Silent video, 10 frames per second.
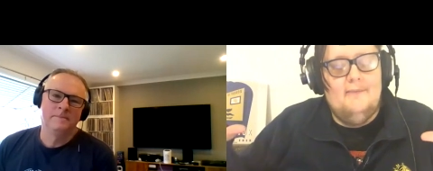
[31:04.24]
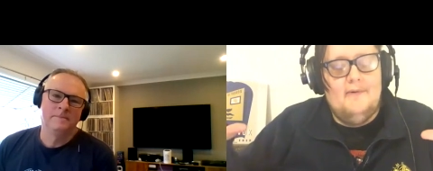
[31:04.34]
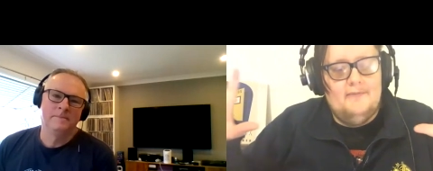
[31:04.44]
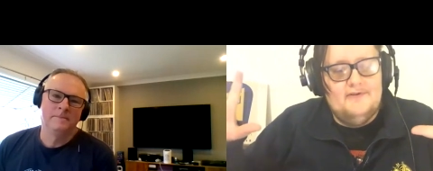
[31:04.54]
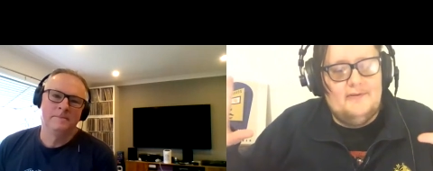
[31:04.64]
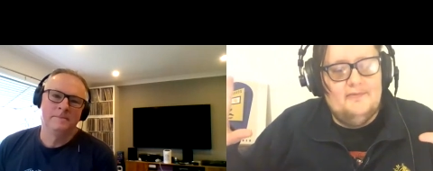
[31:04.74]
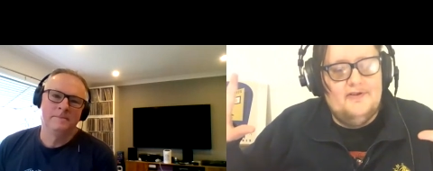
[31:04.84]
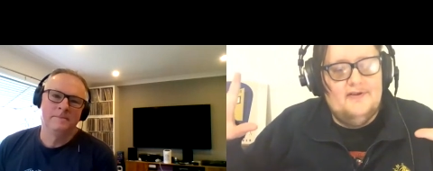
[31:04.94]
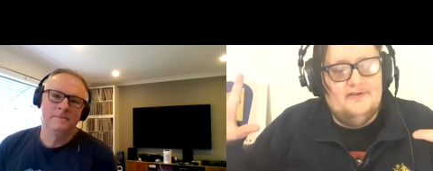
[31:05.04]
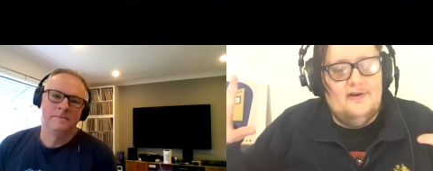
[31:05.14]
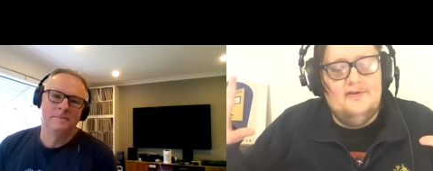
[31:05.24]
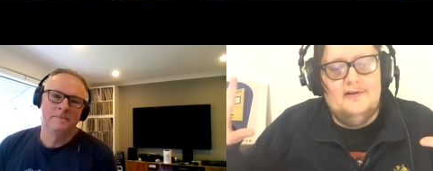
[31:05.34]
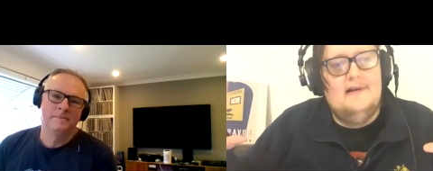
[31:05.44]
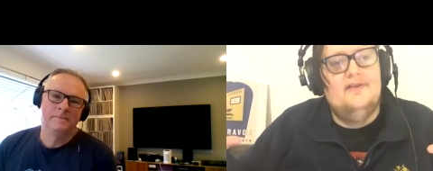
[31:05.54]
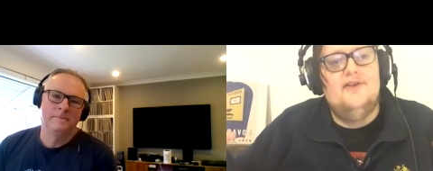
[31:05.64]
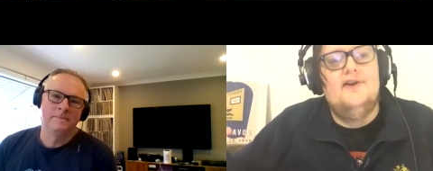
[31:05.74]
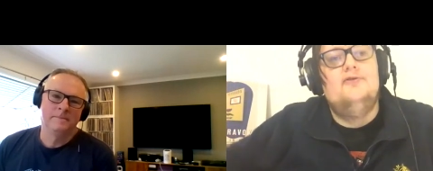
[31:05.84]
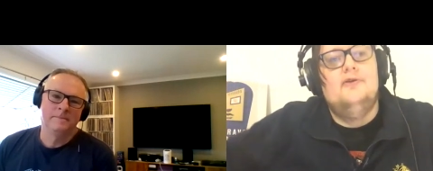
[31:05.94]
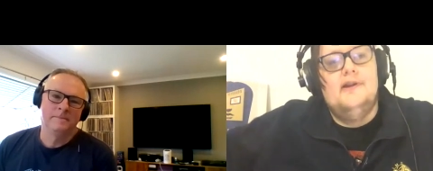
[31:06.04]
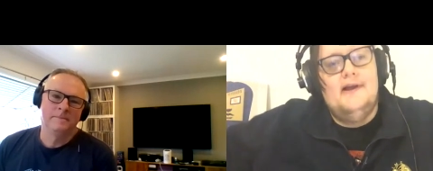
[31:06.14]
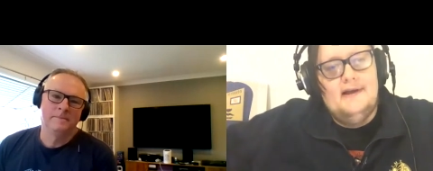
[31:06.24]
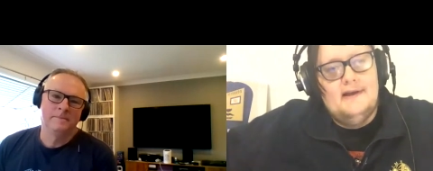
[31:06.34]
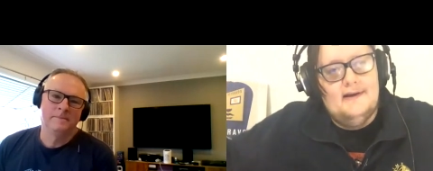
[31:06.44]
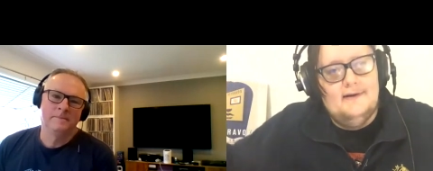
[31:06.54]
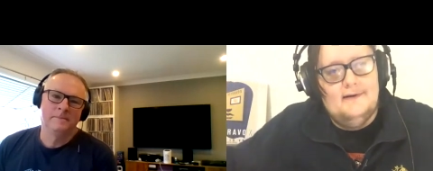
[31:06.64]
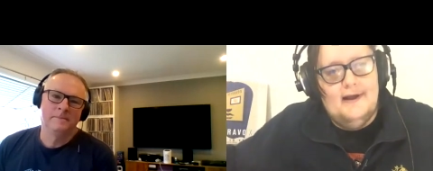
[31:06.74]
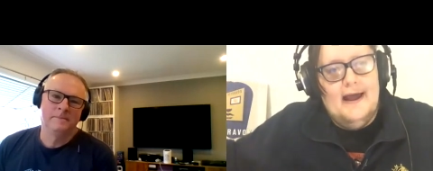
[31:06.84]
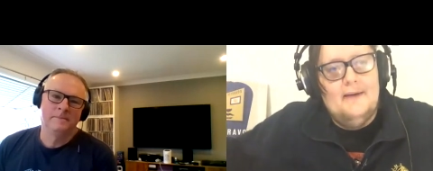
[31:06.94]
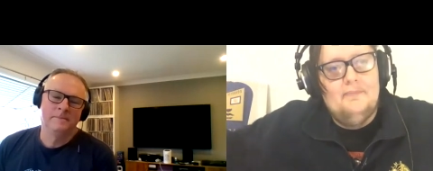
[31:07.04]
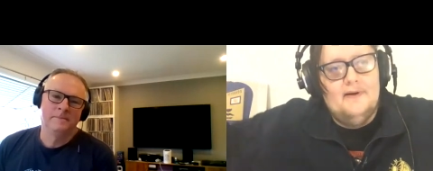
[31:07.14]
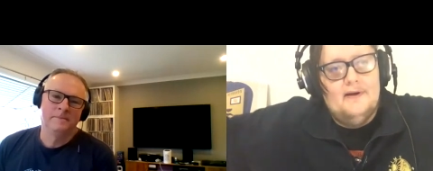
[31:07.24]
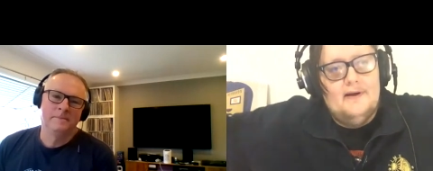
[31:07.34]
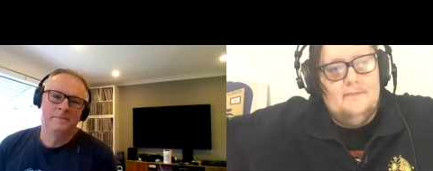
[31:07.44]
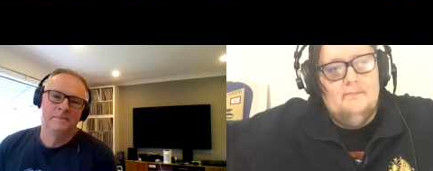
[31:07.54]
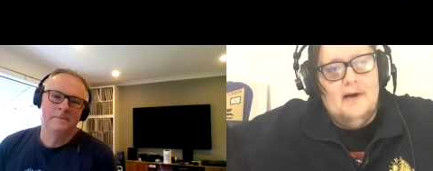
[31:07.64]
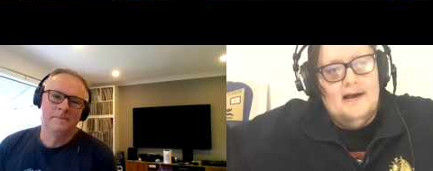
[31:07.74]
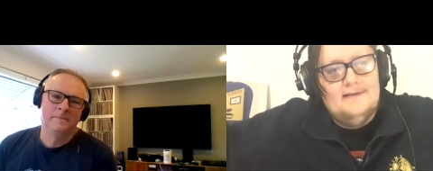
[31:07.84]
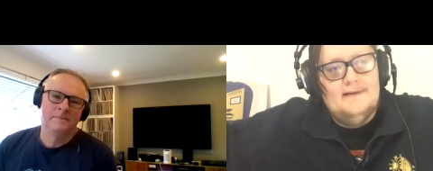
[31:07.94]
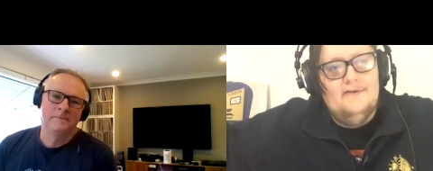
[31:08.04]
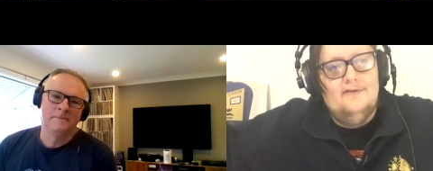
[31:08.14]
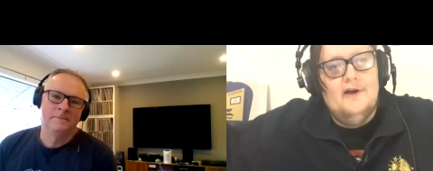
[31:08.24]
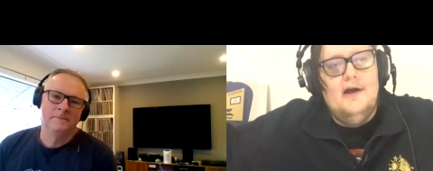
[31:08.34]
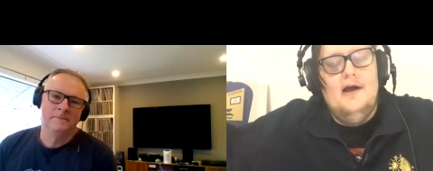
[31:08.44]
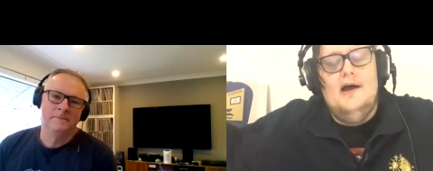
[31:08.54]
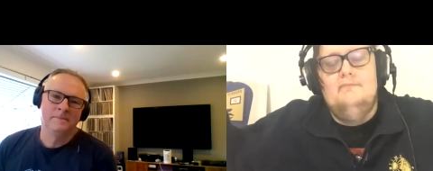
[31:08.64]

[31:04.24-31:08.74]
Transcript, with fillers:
Speaker 1: come up with something that sounded cathedral like and epic and massive.